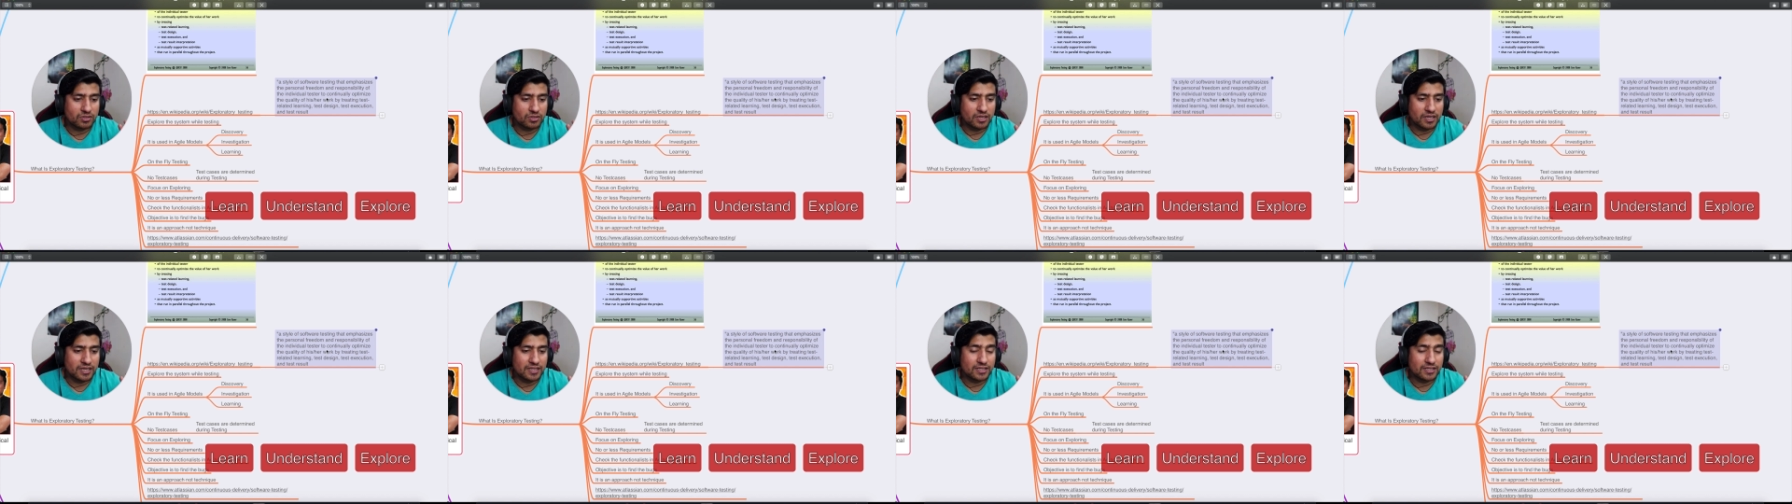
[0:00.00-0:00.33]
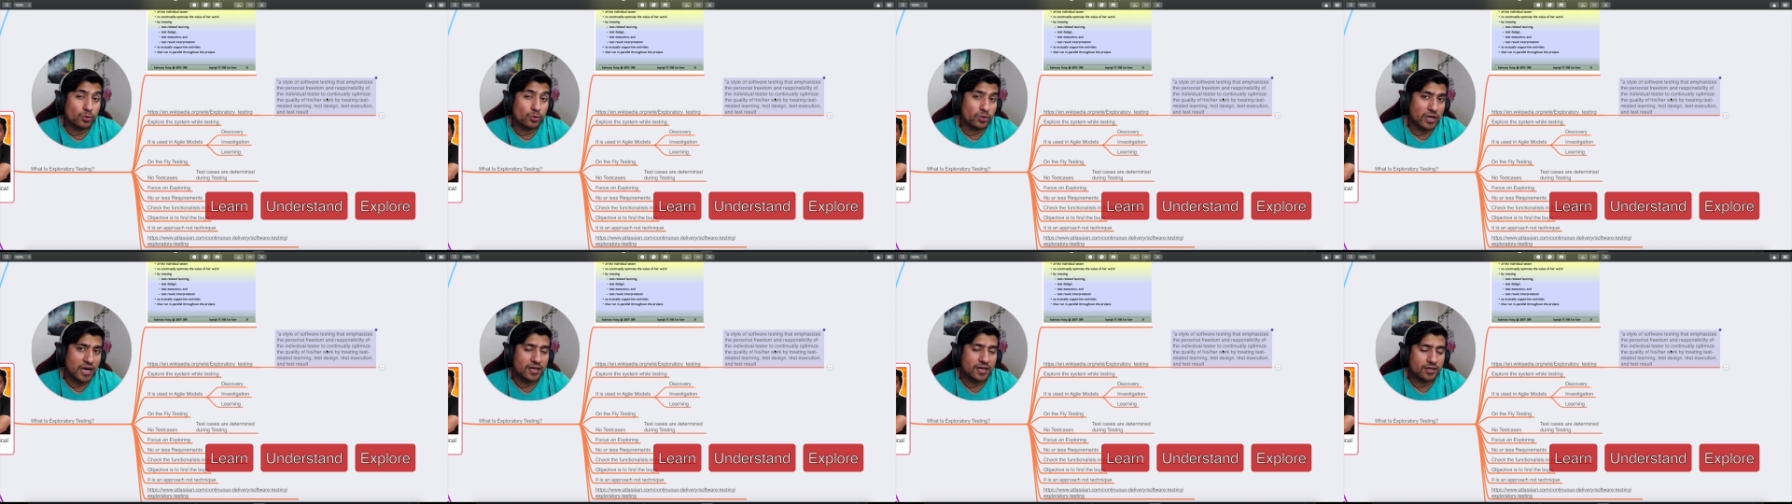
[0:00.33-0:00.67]
you
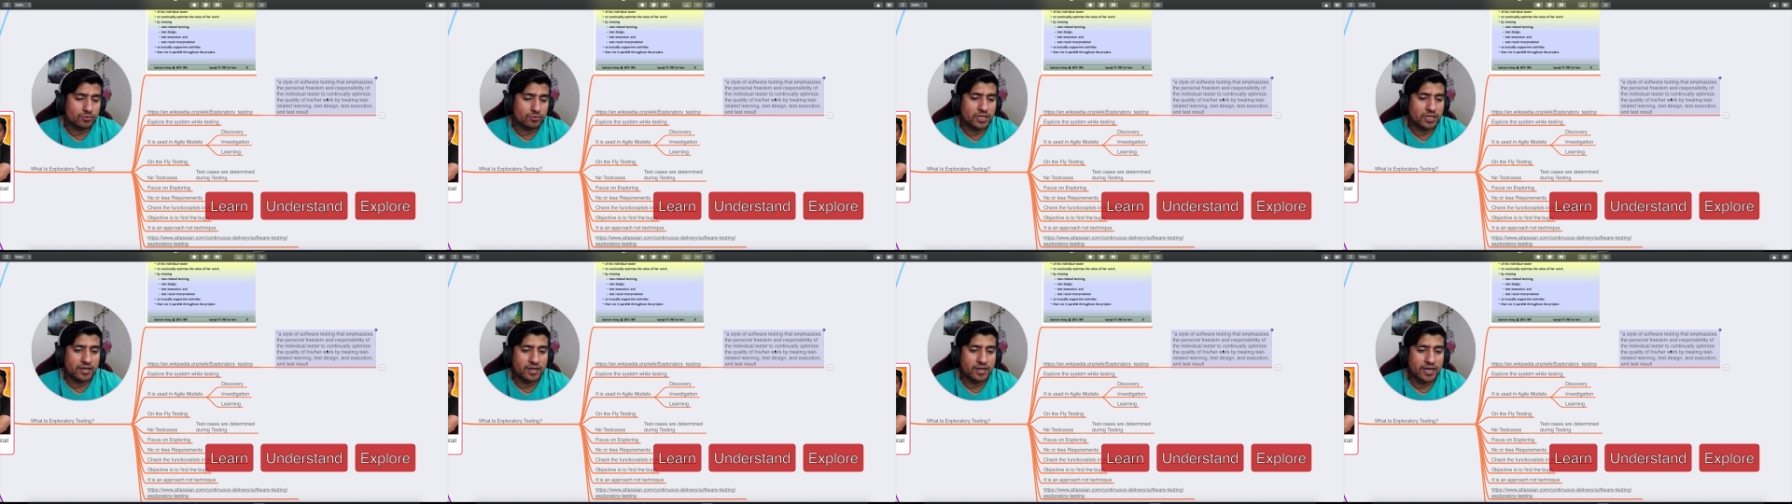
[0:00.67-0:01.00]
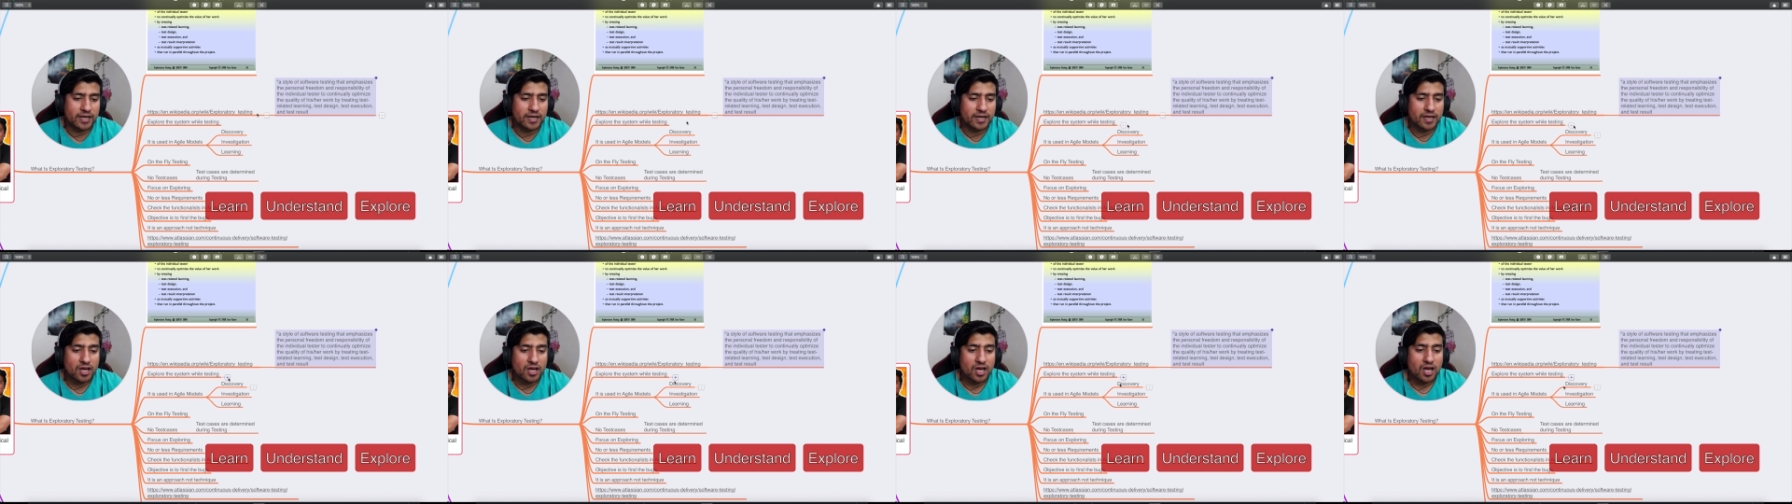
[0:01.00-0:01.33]
can do that, right?
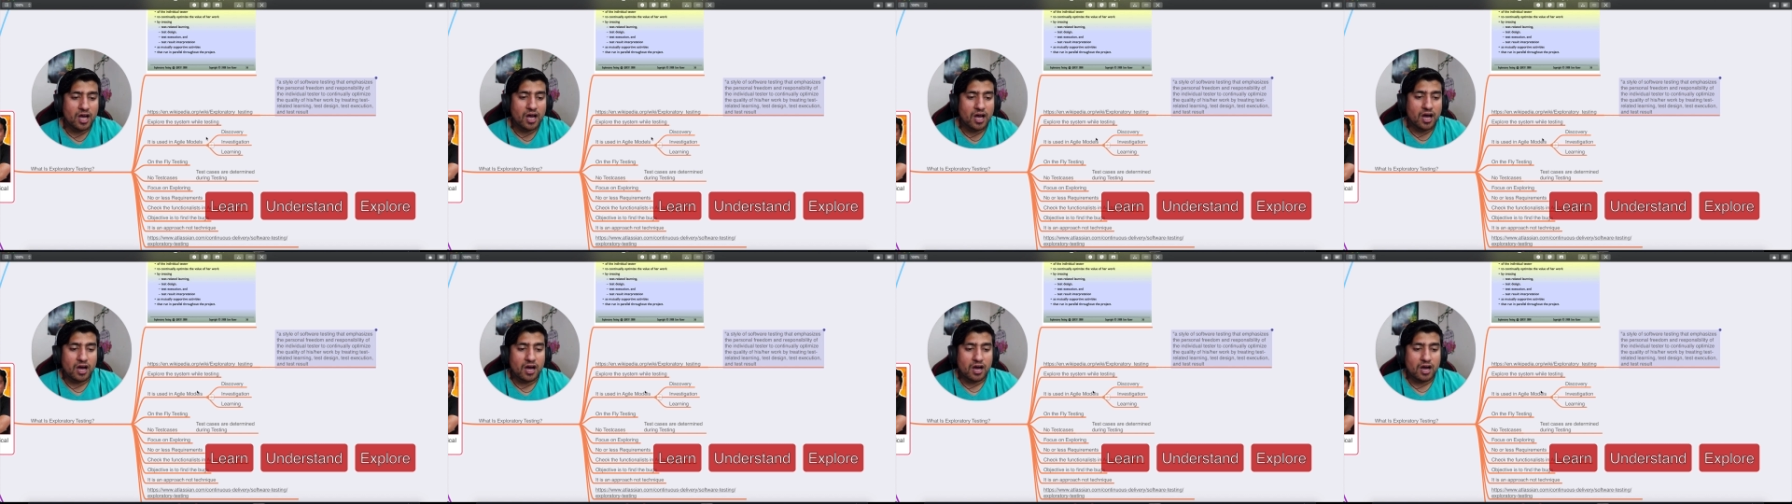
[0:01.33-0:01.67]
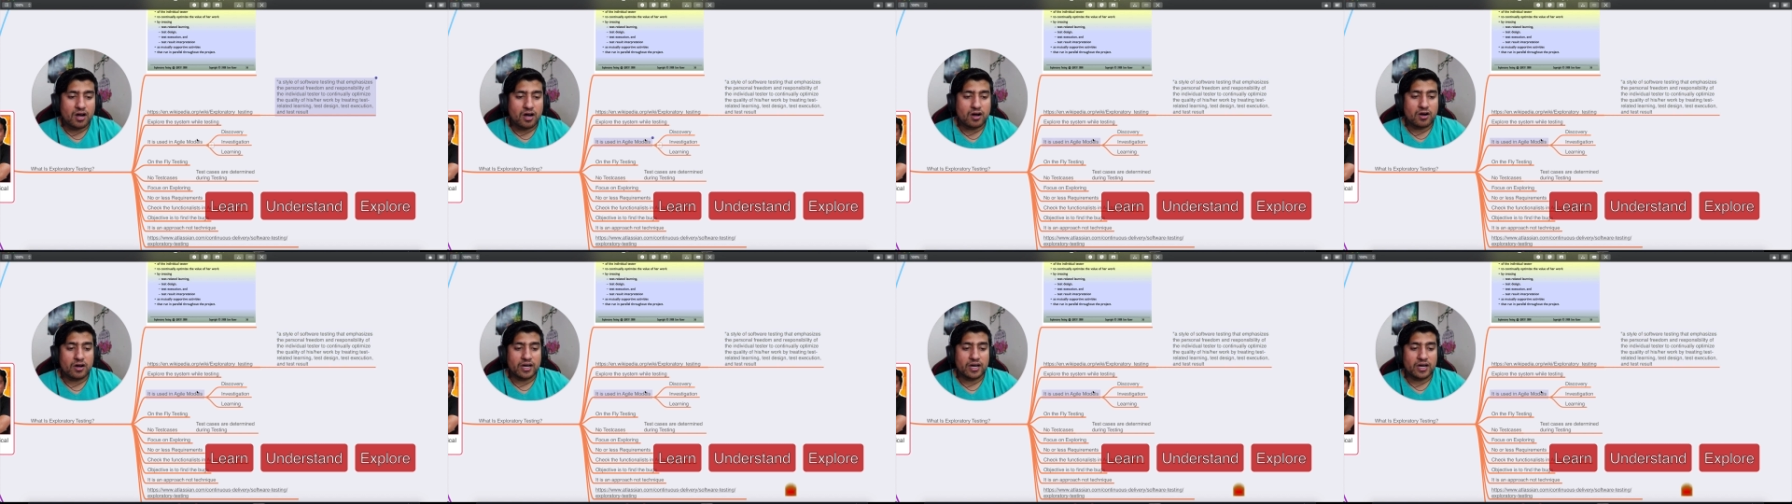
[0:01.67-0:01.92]
Uh,